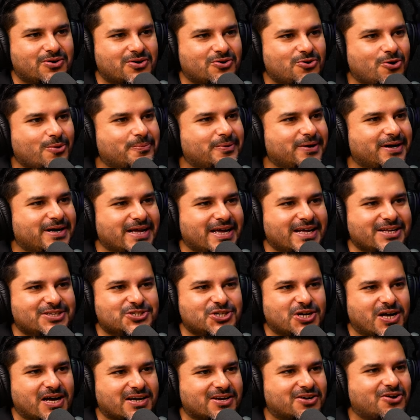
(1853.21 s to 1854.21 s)
corporate
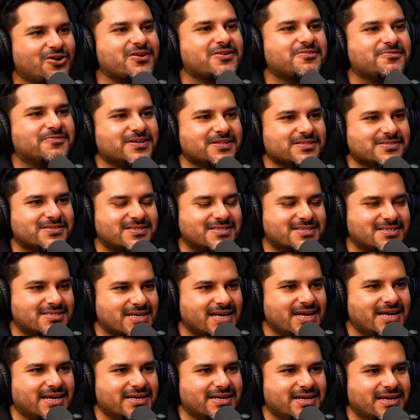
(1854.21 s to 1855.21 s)
HR conference
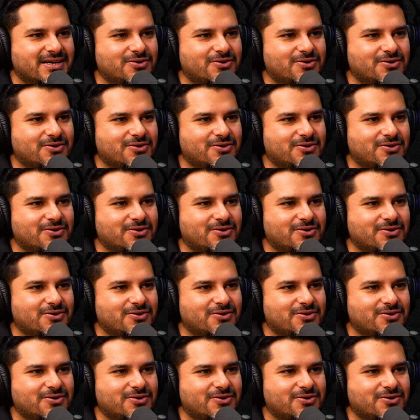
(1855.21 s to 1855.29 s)
and,